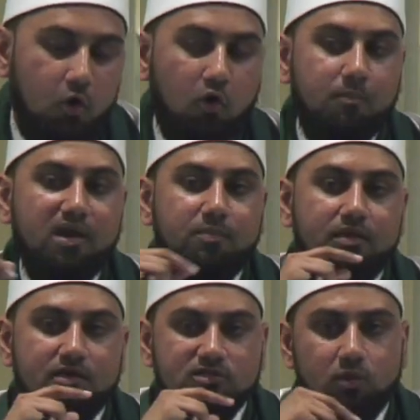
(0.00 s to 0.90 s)
Or maybe
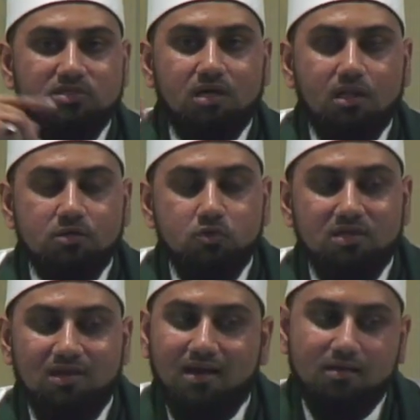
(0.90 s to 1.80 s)
there's one scholar who
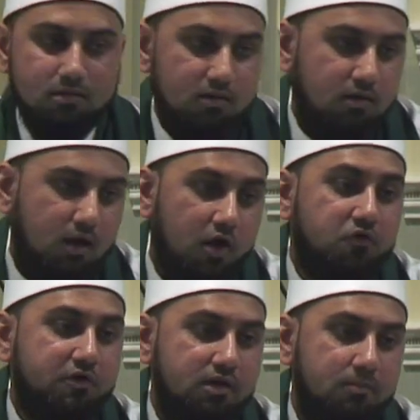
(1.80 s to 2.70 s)
did not
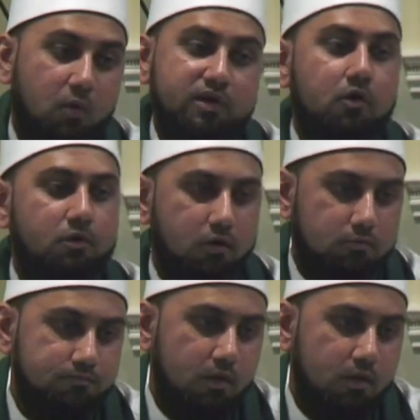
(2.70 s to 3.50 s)
agree, but we don't know.